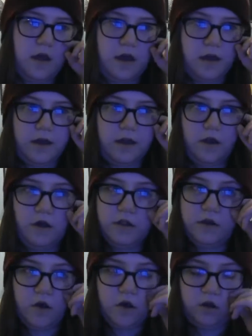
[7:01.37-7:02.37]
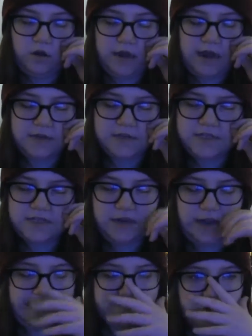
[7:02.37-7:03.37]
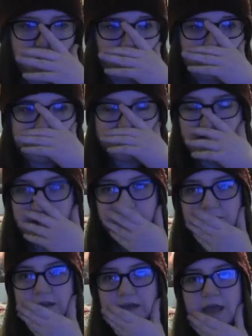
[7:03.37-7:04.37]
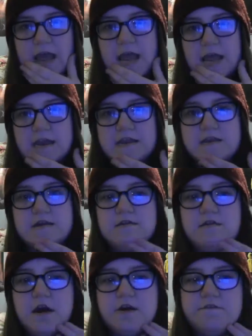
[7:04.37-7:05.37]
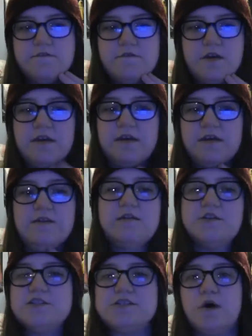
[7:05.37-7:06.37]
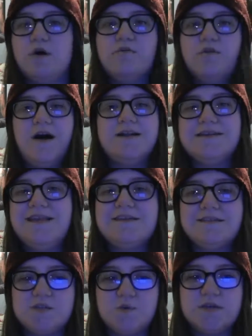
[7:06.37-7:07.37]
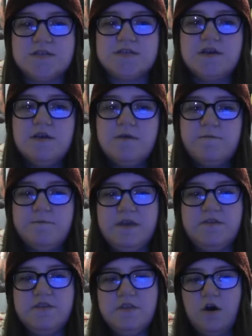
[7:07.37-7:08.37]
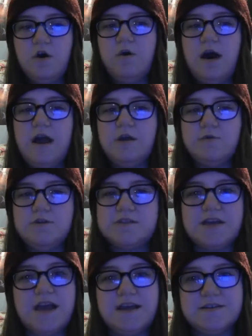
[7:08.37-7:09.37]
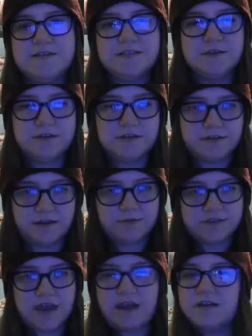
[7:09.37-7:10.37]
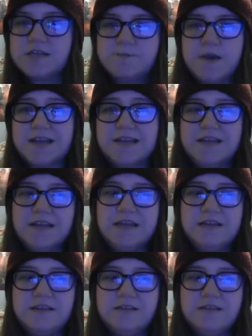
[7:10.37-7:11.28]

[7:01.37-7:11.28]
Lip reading: And all in all, I did like the twist at the end of, like, just overall did like the twist, even though I was kind of still, like, I was kind of expecting it.